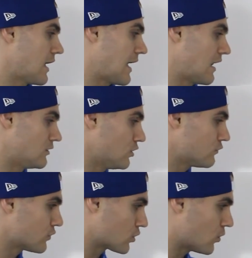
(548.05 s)
and
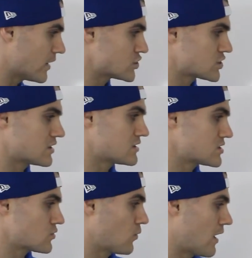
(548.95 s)
look for
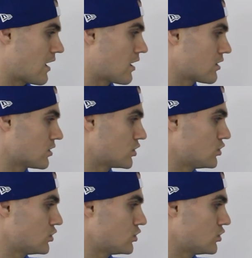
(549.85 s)
questions where